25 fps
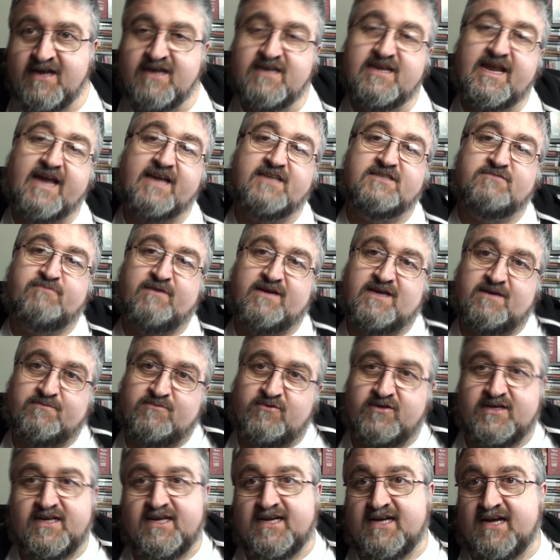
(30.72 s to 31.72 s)
Next week I'm
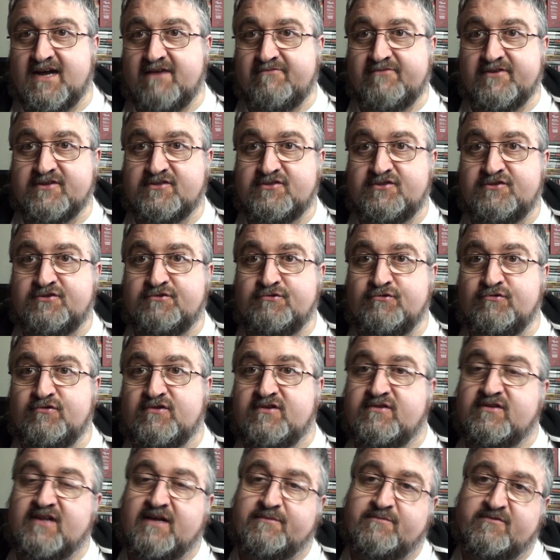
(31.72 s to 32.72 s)
going to have two
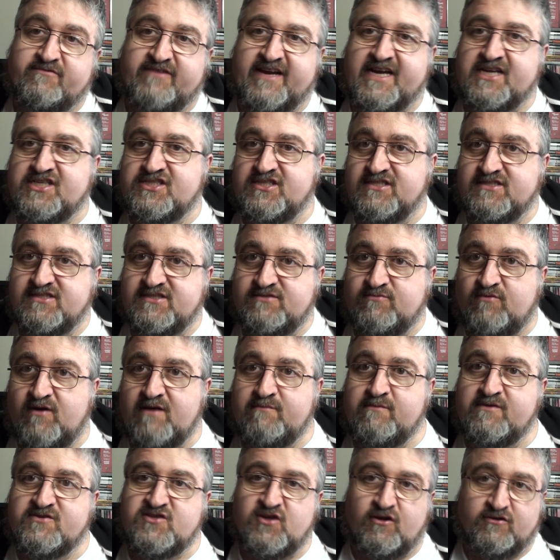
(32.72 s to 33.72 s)
collaborations,
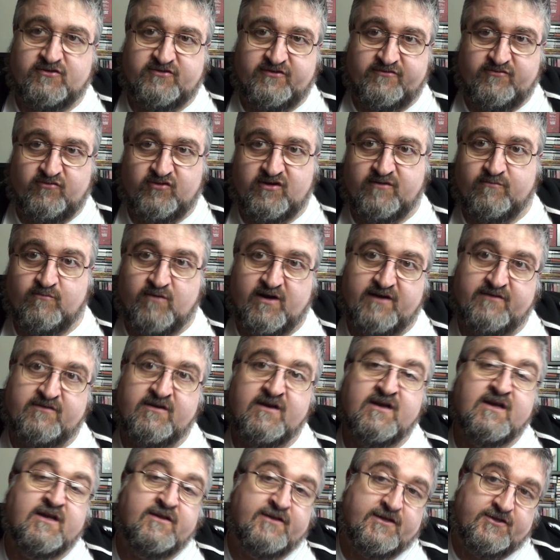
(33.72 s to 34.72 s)
one with Solitary Road and one
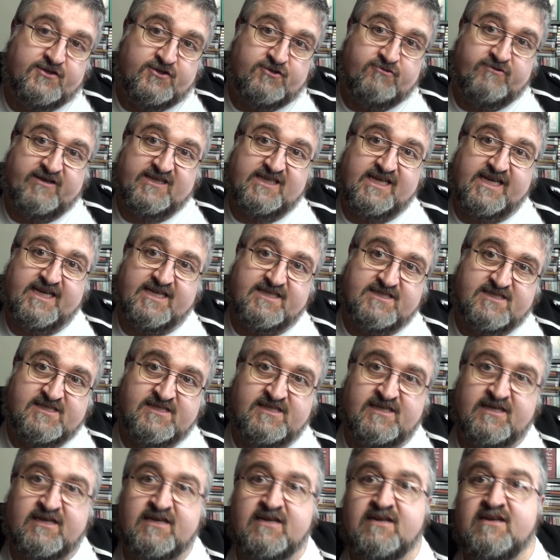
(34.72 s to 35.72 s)
with Two
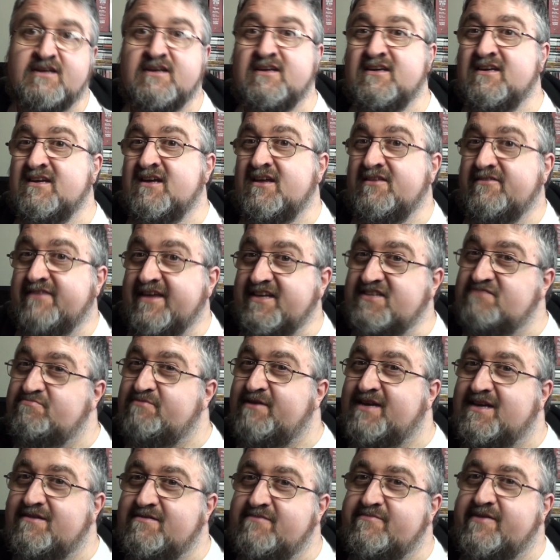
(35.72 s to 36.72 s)
Idiots. This
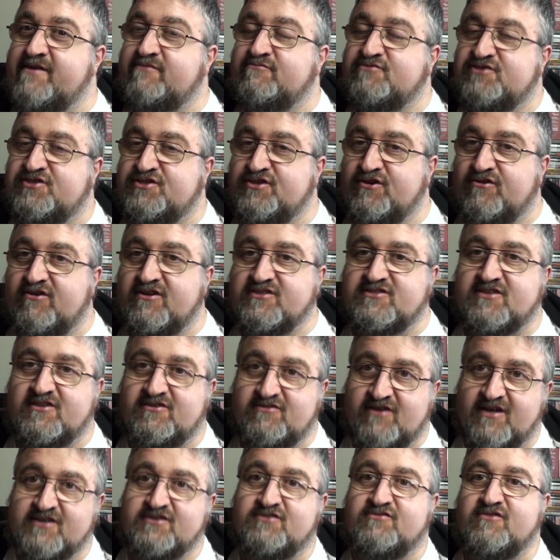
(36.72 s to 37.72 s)
week I'm a bit short, so I
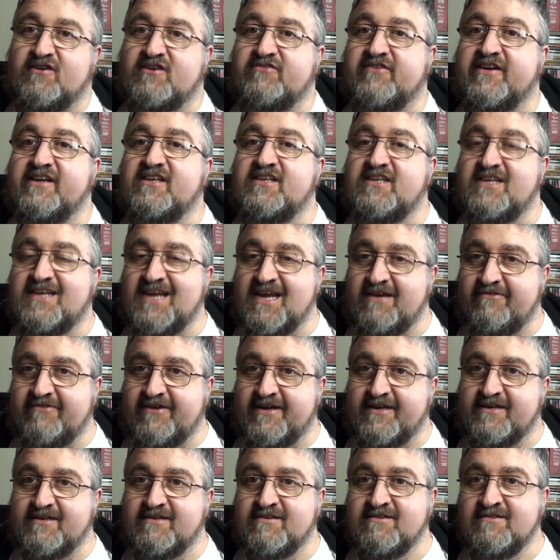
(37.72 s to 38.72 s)
thought I'd do a
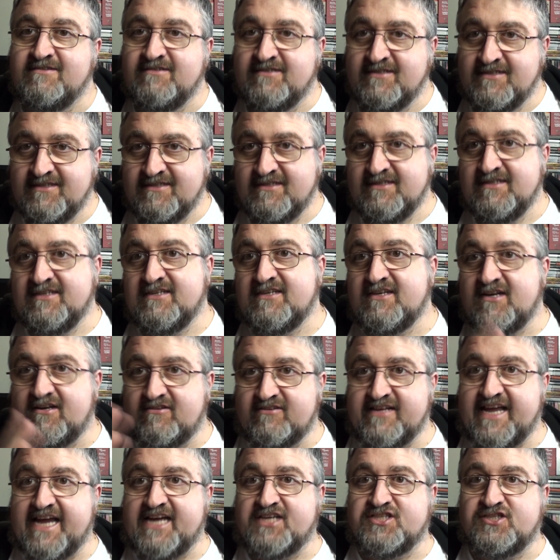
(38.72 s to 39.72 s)
Criterion
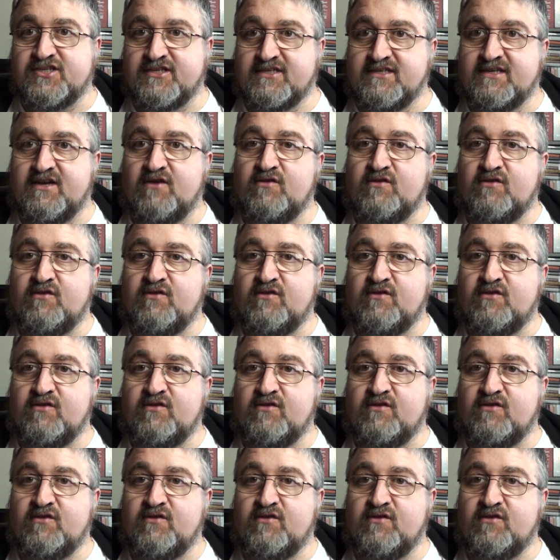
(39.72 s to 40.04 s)
collection.